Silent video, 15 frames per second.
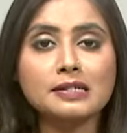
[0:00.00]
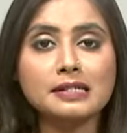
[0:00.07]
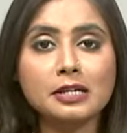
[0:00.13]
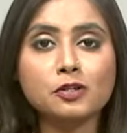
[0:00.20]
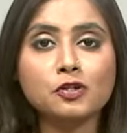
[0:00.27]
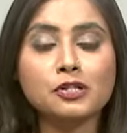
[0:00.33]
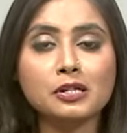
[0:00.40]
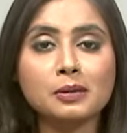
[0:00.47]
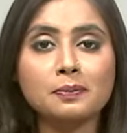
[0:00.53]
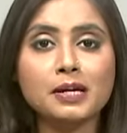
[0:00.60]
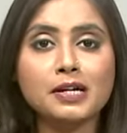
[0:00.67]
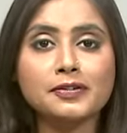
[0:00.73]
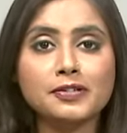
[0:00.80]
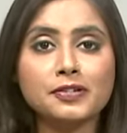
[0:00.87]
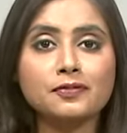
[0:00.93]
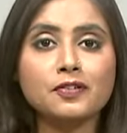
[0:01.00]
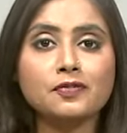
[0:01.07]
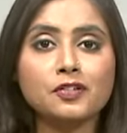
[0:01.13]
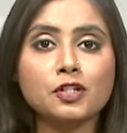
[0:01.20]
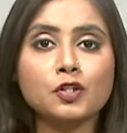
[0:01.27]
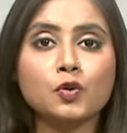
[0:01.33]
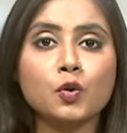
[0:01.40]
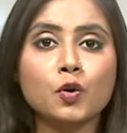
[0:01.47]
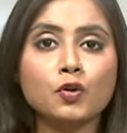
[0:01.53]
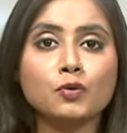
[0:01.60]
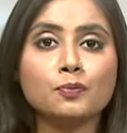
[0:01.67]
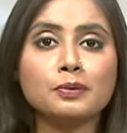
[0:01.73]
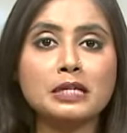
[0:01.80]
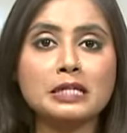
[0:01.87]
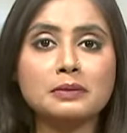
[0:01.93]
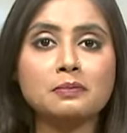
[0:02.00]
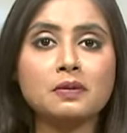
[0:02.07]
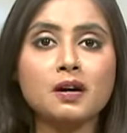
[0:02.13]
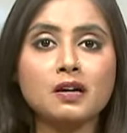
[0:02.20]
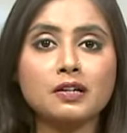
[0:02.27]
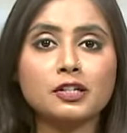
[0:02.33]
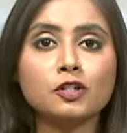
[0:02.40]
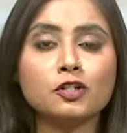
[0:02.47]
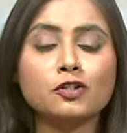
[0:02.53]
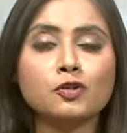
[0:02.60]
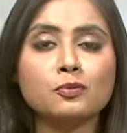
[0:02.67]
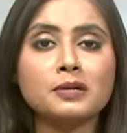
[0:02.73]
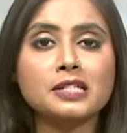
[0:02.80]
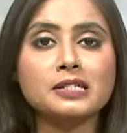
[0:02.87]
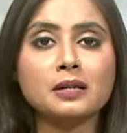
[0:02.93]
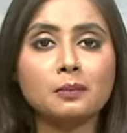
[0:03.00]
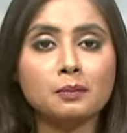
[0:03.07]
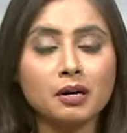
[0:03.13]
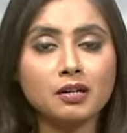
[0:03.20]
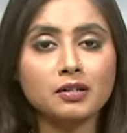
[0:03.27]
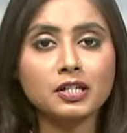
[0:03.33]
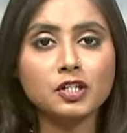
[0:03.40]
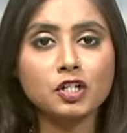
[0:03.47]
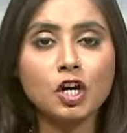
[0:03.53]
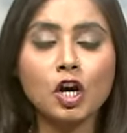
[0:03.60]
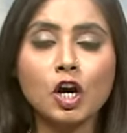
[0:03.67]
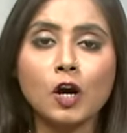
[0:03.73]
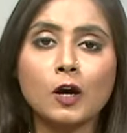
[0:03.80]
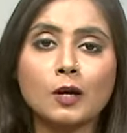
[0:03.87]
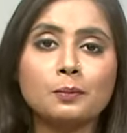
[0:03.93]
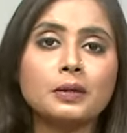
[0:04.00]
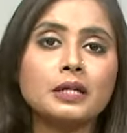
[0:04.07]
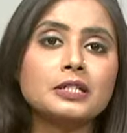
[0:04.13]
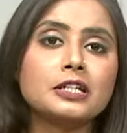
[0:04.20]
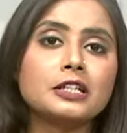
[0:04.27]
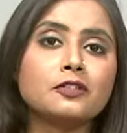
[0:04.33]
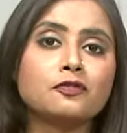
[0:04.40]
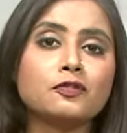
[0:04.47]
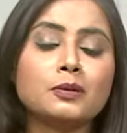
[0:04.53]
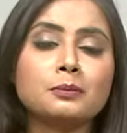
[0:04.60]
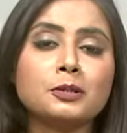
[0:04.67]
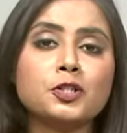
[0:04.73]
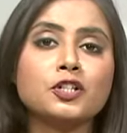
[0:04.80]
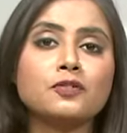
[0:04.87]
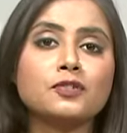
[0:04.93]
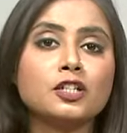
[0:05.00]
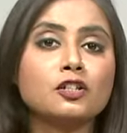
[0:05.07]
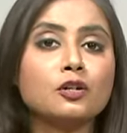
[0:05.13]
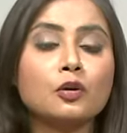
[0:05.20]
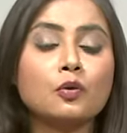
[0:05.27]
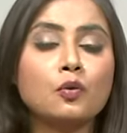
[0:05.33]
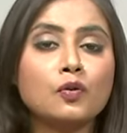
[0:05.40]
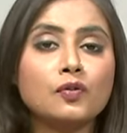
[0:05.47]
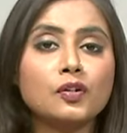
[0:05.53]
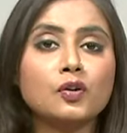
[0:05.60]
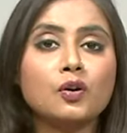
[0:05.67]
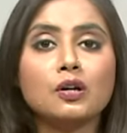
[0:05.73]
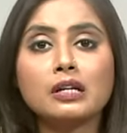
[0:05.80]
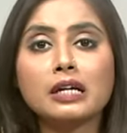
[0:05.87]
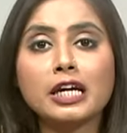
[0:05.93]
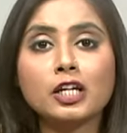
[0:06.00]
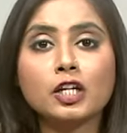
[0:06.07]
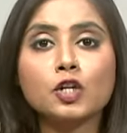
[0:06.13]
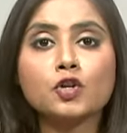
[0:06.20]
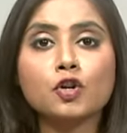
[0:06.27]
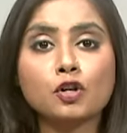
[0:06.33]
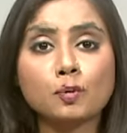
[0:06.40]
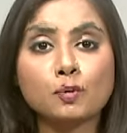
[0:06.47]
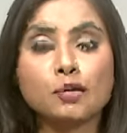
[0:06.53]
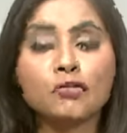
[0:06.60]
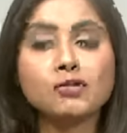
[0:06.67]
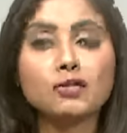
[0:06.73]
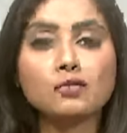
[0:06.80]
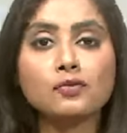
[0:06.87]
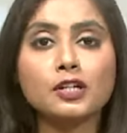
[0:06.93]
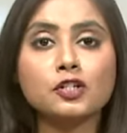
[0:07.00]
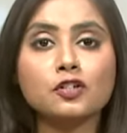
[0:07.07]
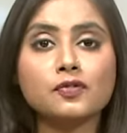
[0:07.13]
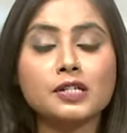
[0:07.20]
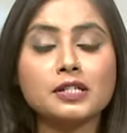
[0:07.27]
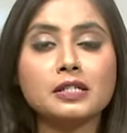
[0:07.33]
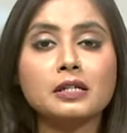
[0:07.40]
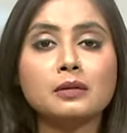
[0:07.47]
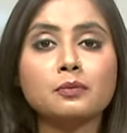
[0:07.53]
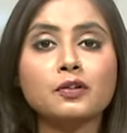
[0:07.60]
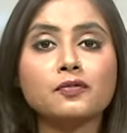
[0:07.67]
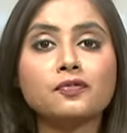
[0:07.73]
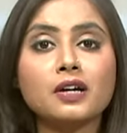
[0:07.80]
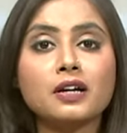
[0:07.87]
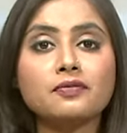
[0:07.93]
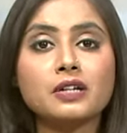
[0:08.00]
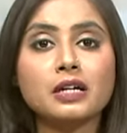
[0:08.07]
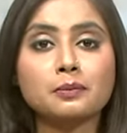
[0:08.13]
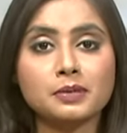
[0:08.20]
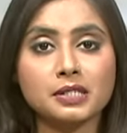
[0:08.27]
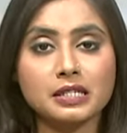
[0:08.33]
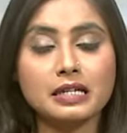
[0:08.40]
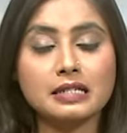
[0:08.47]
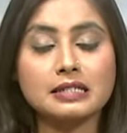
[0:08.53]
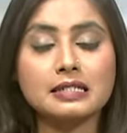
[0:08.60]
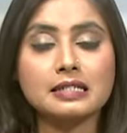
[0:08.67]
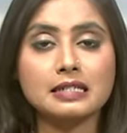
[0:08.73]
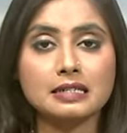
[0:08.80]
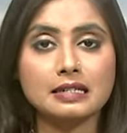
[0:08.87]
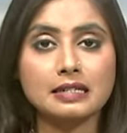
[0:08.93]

set to surpass the 50 crore rupees mark in the domestic market. On Monday, the film achieved an overall English occupancy rate of 16.59%.